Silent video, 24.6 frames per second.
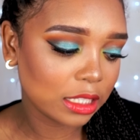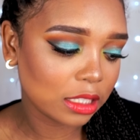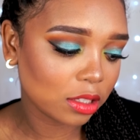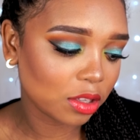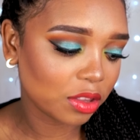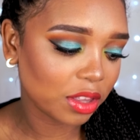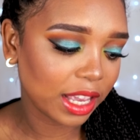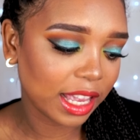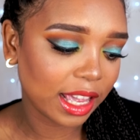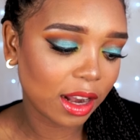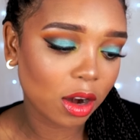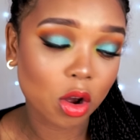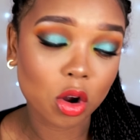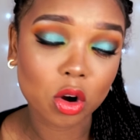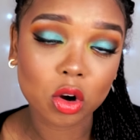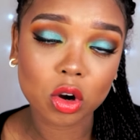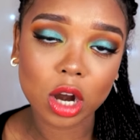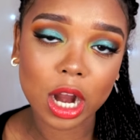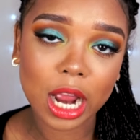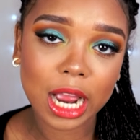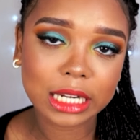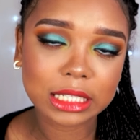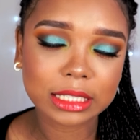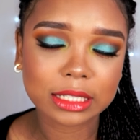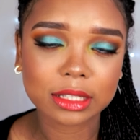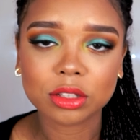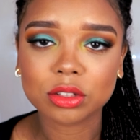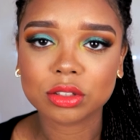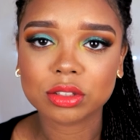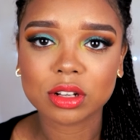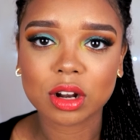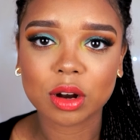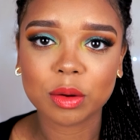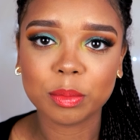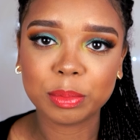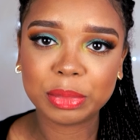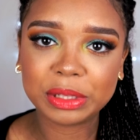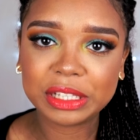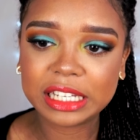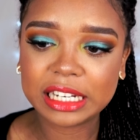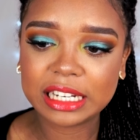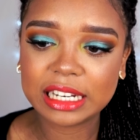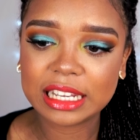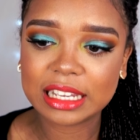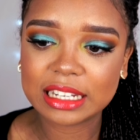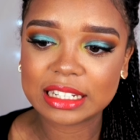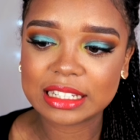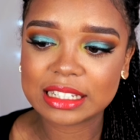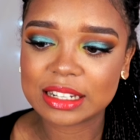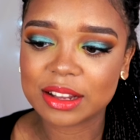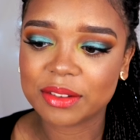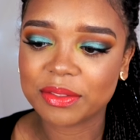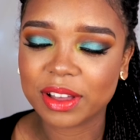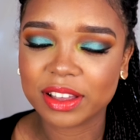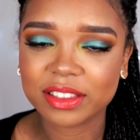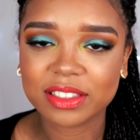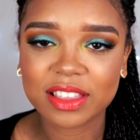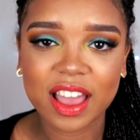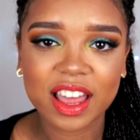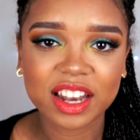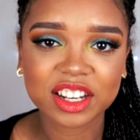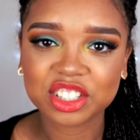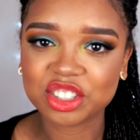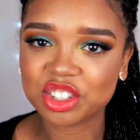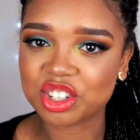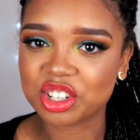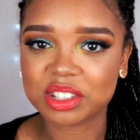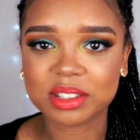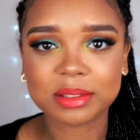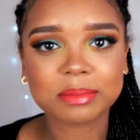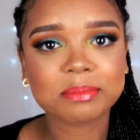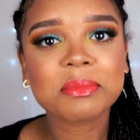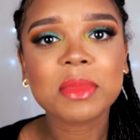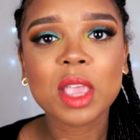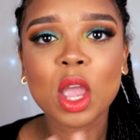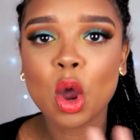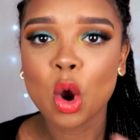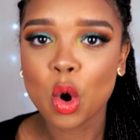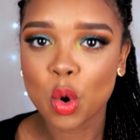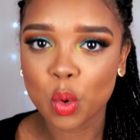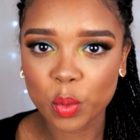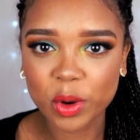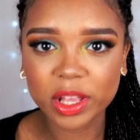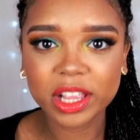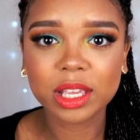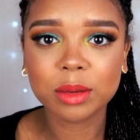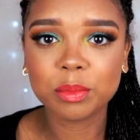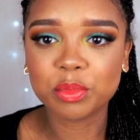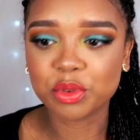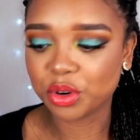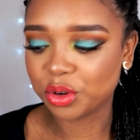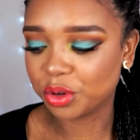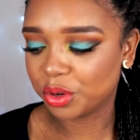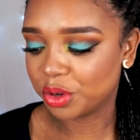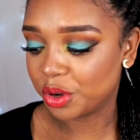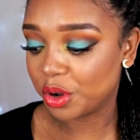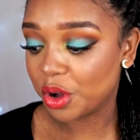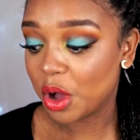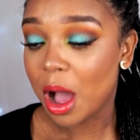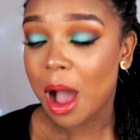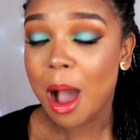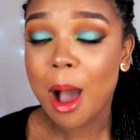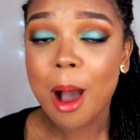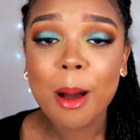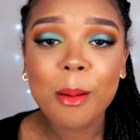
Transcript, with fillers: so they get all cracked and they'll start bleeding and stuff like that. It's just really brutal.